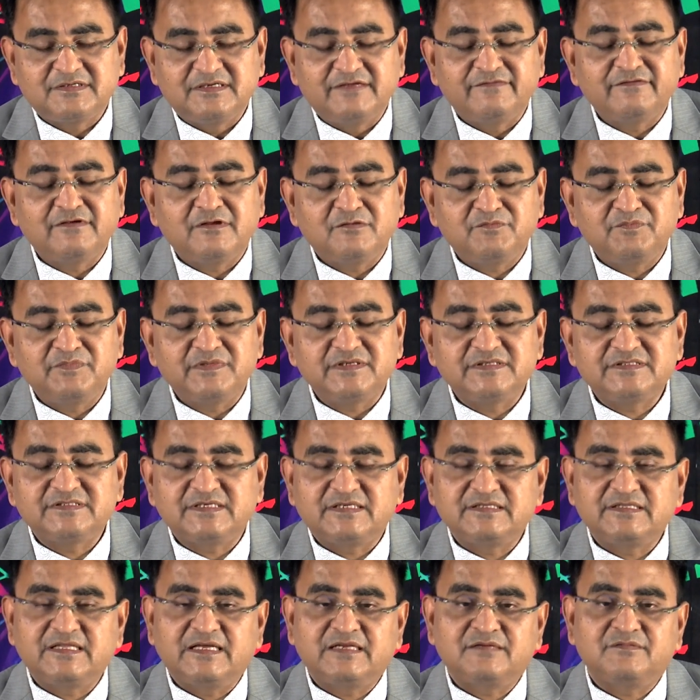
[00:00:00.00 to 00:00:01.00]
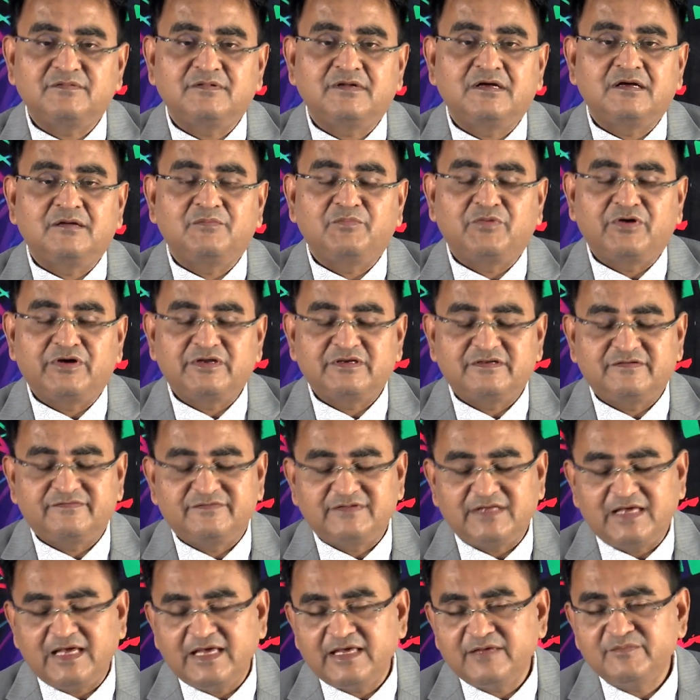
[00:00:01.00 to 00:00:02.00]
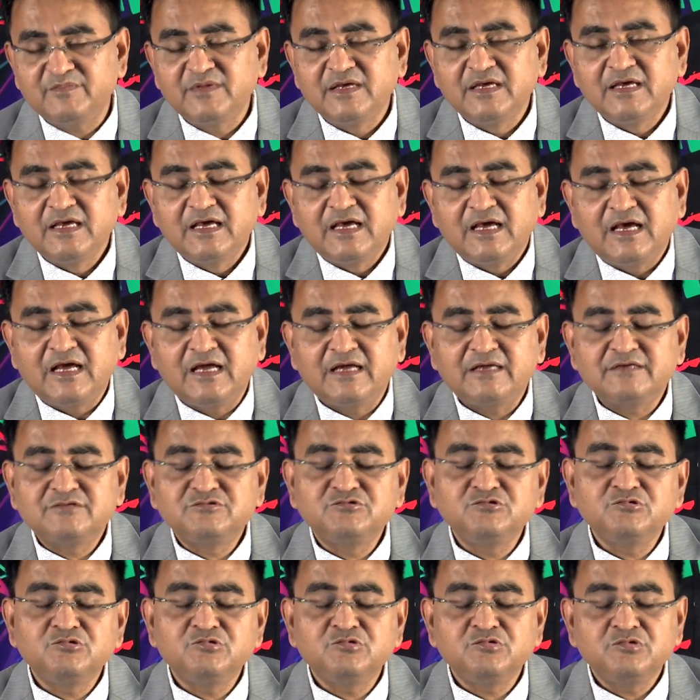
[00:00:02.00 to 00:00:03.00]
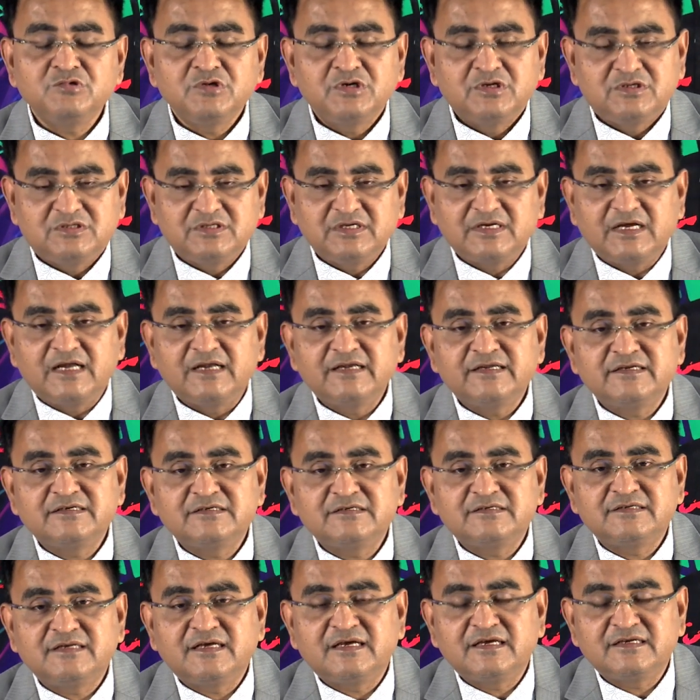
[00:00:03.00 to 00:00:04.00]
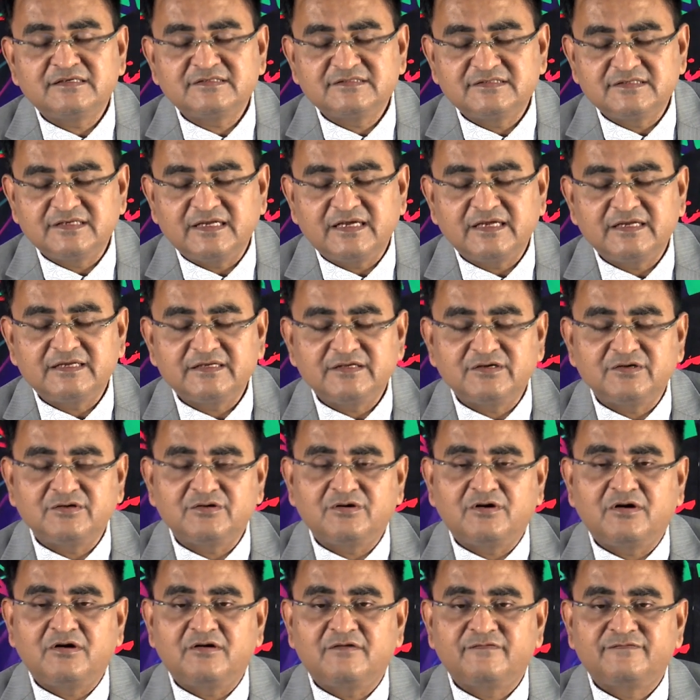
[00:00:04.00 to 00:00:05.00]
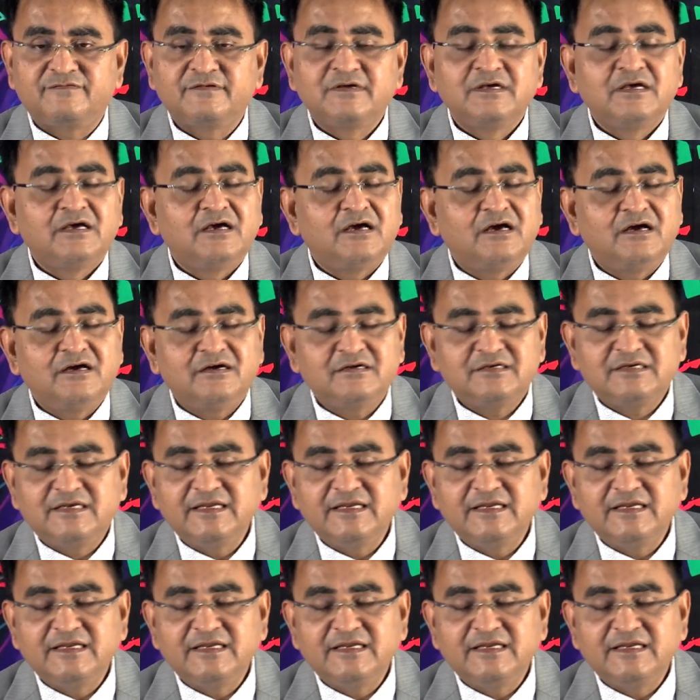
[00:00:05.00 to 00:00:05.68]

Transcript: developments at that point of time to the current scenario of uh,